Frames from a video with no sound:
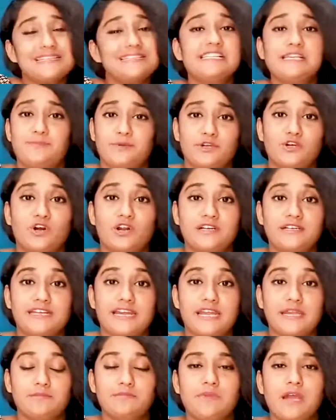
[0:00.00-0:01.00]
sleeping on
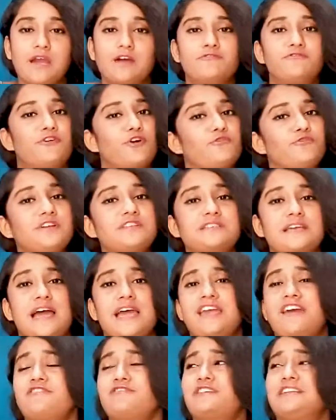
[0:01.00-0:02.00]
time, for which I
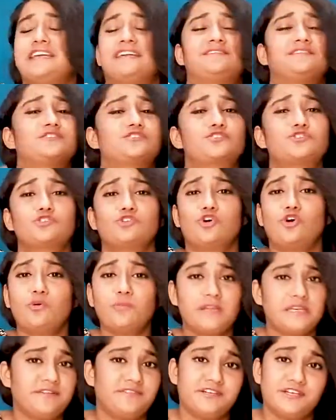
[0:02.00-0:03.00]
have created so
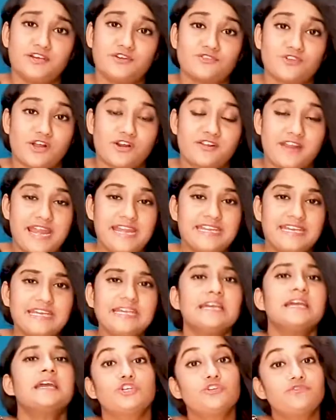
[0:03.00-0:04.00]
many videos already,
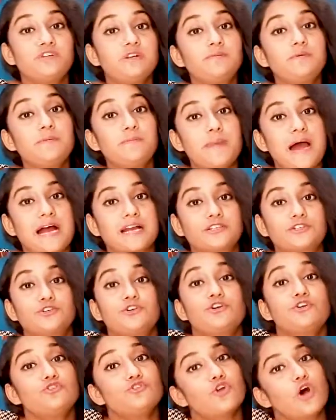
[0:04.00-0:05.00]
you will be back to
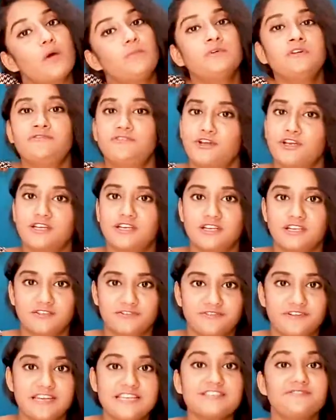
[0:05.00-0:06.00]
your normal follicular
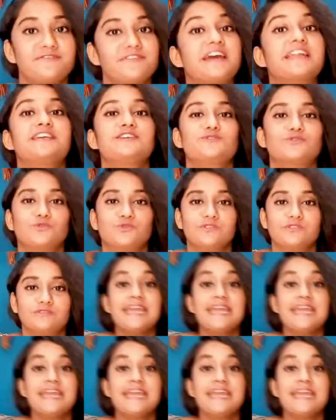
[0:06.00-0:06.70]
phase very soon.